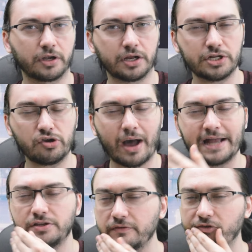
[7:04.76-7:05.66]
they're gonna do. I
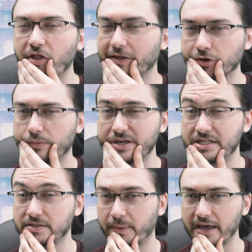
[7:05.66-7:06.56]
do feel like there'll be
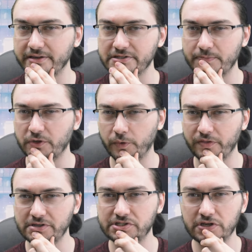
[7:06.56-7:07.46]
spice between
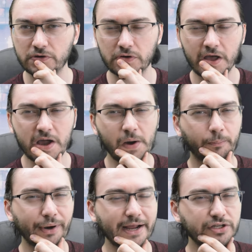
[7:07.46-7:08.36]
these two,
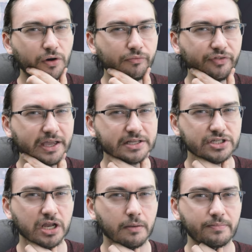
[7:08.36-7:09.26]
but I don't think it's
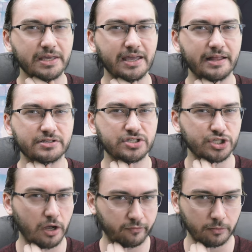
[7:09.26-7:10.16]
gonna be
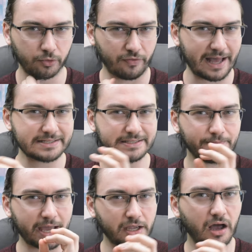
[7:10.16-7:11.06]
insufferable. That's
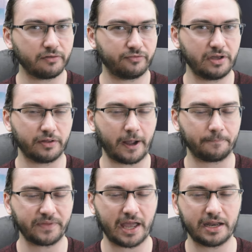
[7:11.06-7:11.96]
my gut feeling.
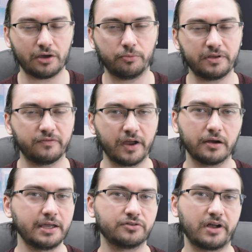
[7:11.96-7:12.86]
And it will be
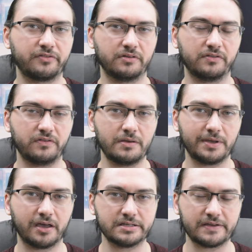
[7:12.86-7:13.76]
very interesting to see,
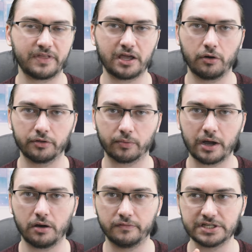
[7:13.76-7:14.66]
because if they go the
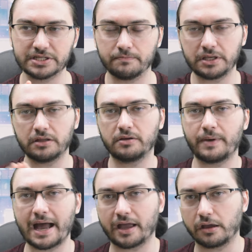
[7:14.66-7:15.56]
route of just immediately
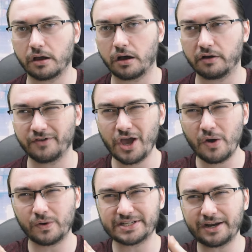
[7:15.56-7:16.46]
backing off,
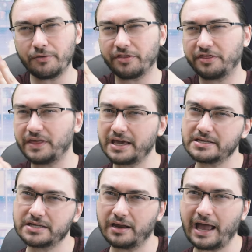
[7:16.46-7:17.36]
which I don't think
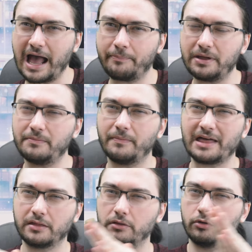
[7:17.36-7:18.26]
is going to happen. I
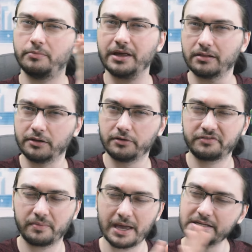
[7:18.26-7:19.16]
think there will be a little
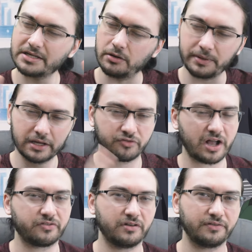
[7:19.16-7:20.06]
spice. It'll be
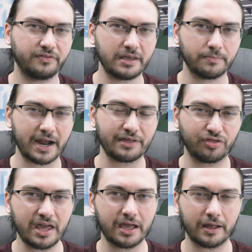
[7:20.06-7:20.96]
interesting to see. But I
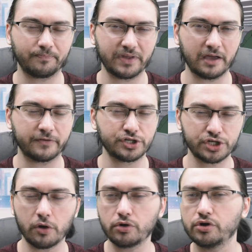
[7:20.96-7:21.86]
think if a
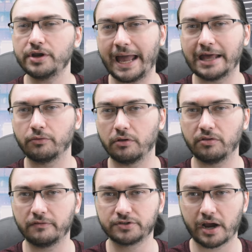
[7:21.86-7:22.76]
show could handle a
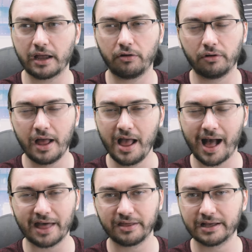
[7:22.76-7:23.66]
love triangle,
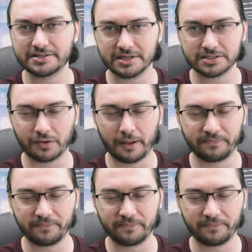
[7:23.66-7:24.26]
I think it's this one.